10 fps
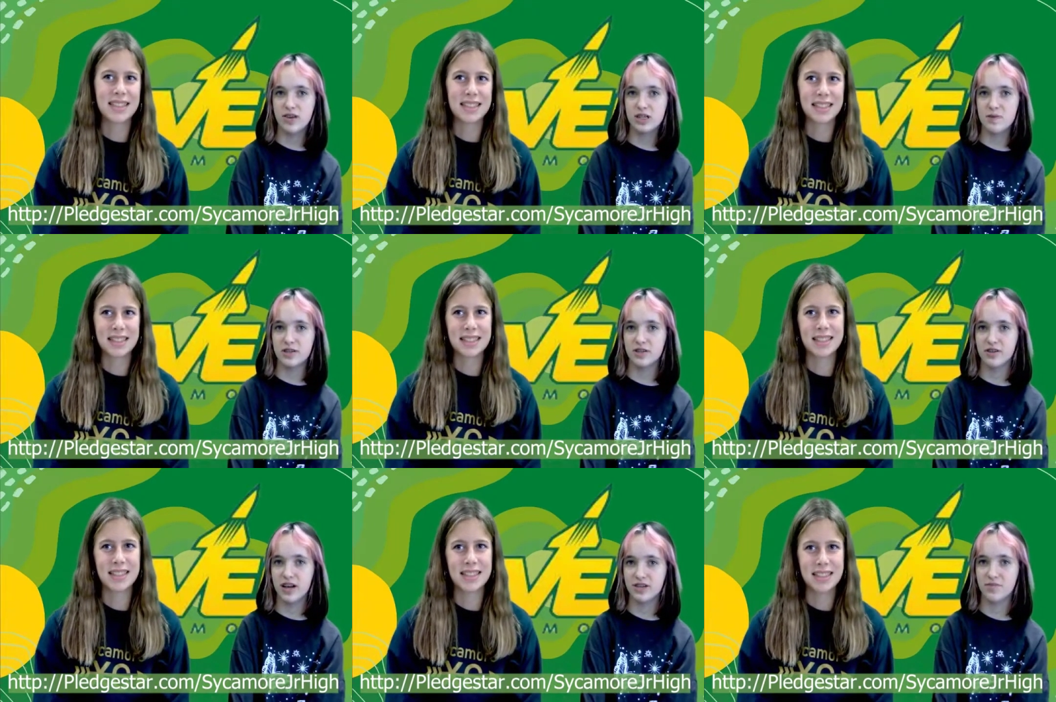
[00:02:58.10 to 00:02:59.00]
Speaker 1: special
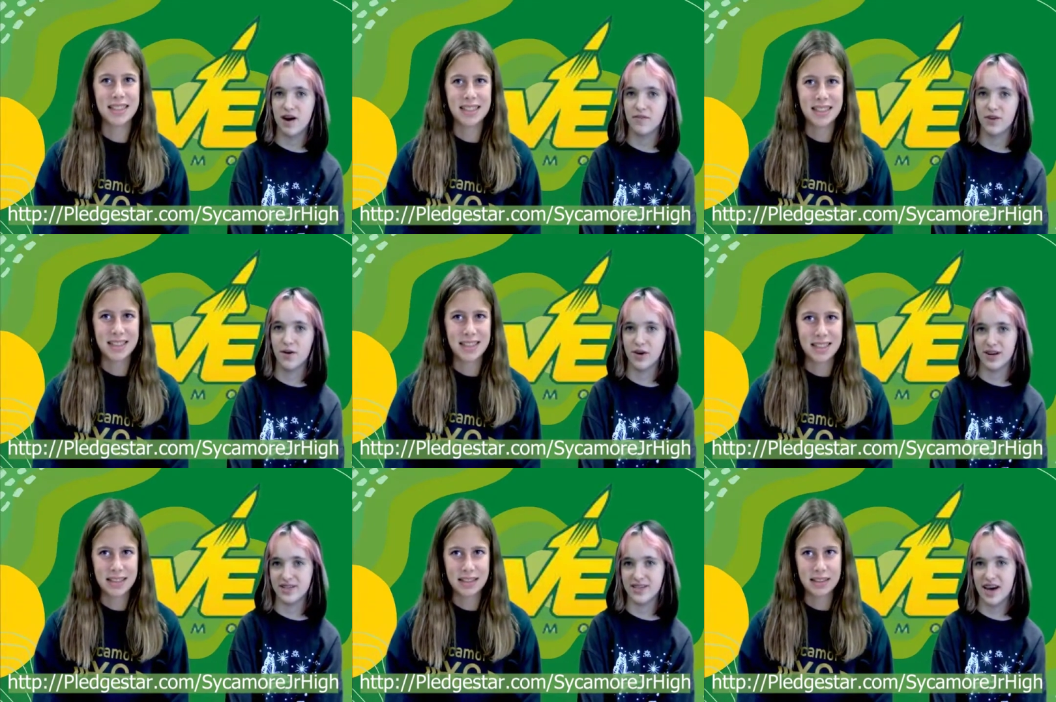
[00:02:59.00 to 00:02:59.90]
lunch raffle going on
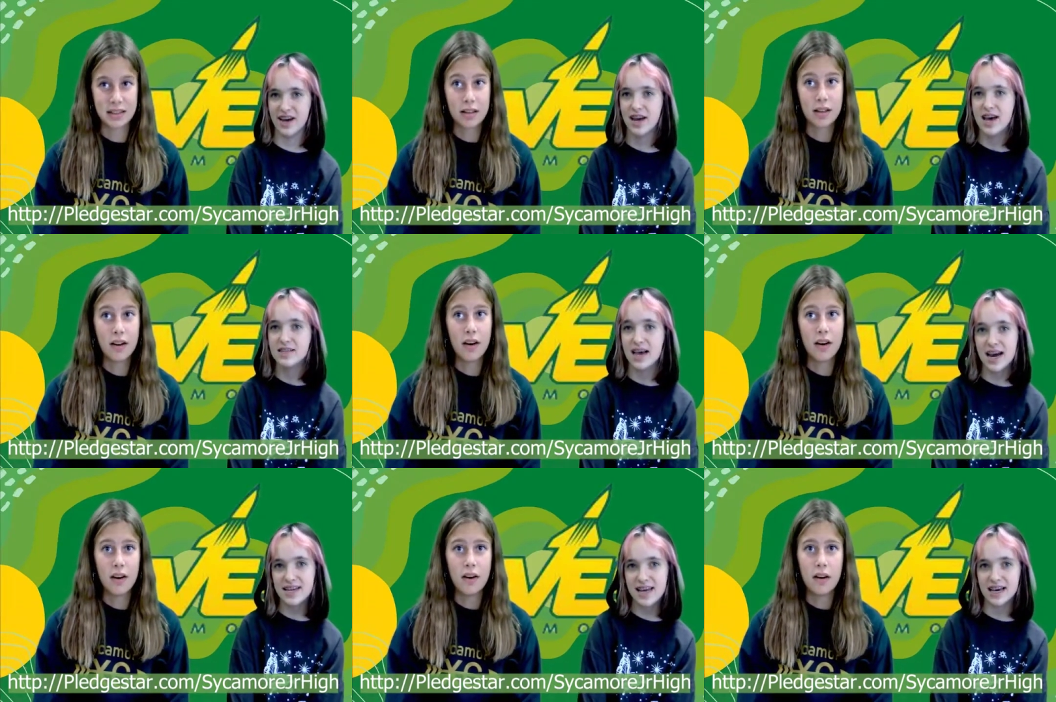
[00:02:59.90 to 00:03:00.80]
today. 10
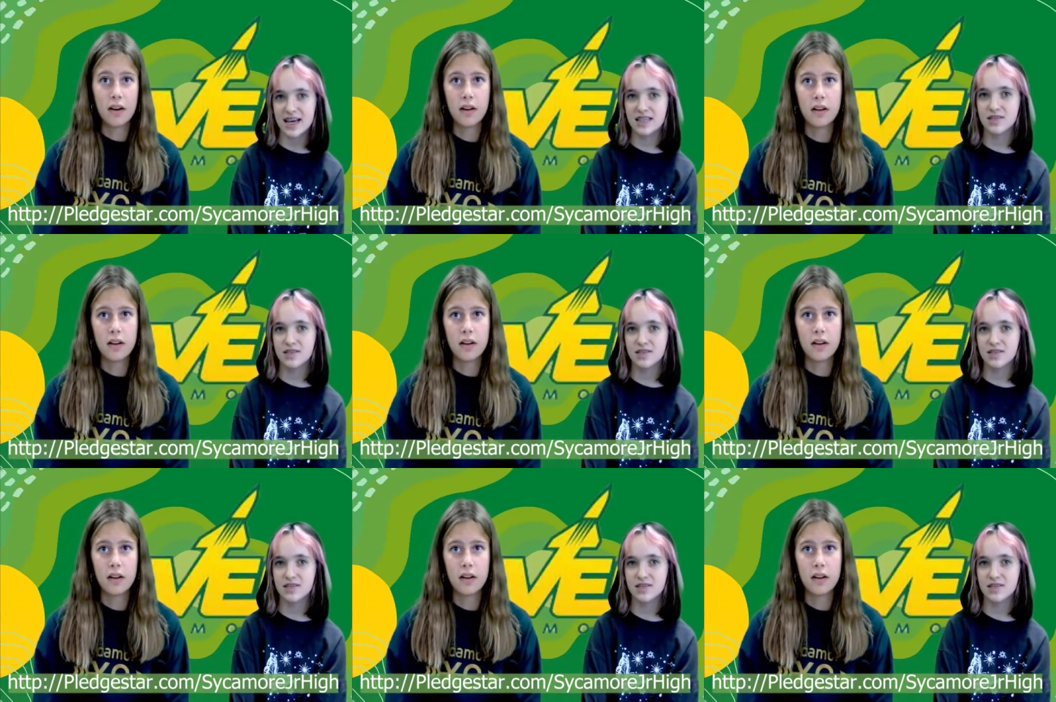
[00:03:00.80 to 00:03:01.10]
tickets